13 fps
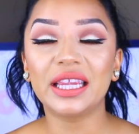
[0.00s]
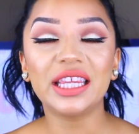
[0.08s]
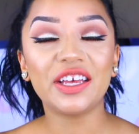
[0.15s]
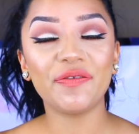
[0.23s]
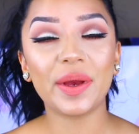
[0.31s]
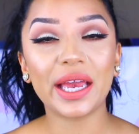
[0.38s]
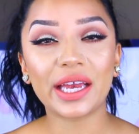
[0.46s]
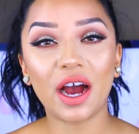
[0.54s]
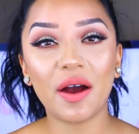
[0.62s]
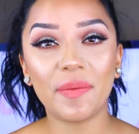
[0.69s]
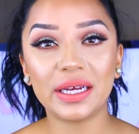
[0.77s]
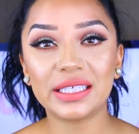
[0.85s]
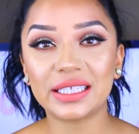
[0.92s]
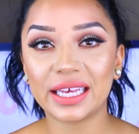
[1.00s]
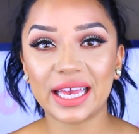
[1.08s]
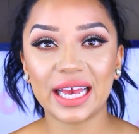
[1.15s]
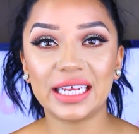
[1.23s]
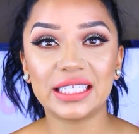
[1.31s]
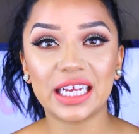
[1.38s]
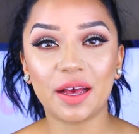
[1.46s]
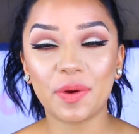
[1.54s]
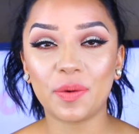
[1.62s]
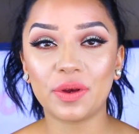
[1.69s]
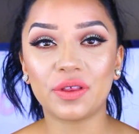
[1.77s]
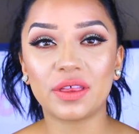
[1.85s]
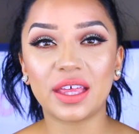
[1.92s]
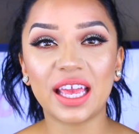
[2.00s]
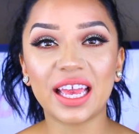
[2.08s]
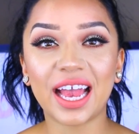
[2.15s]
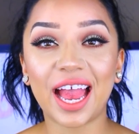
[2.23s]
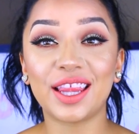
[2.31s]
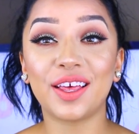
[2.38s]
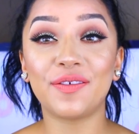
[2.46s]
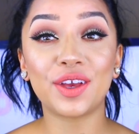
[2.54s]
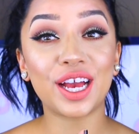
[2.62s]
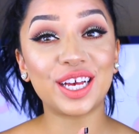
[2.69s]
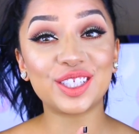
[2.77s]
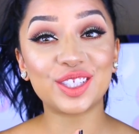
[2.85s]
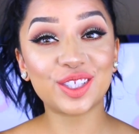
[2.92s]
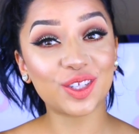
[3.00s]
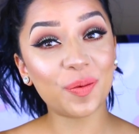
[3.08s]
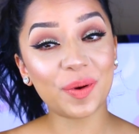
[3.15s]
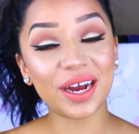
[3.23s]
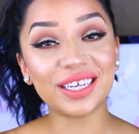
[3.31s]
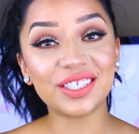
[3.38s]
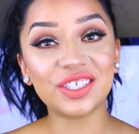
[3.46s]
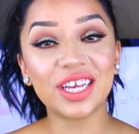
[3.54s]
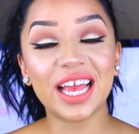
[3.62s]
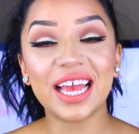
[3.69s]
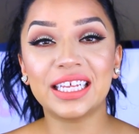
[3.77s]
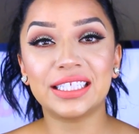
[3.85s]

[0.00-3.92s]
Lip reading: leave me a comment, again tell me what you think. I love you guys so much.